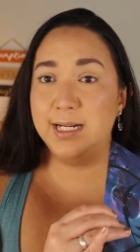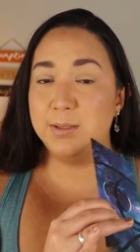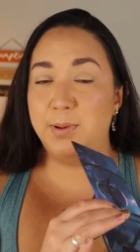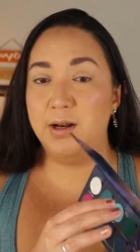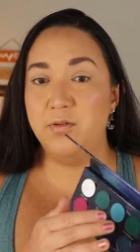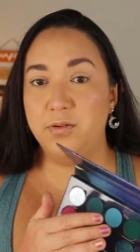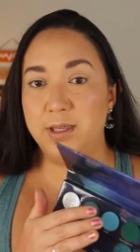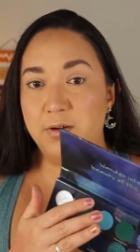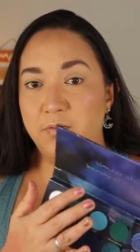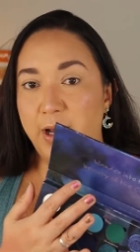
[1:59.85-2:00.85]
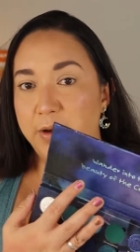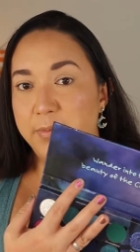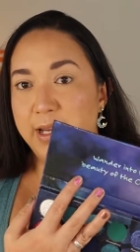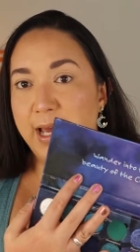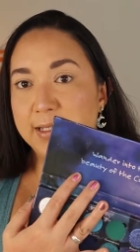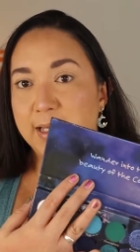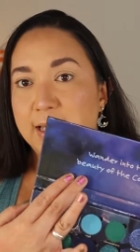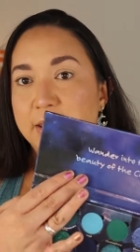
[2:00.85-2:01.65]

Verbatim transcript: It's better for the environment. It has like a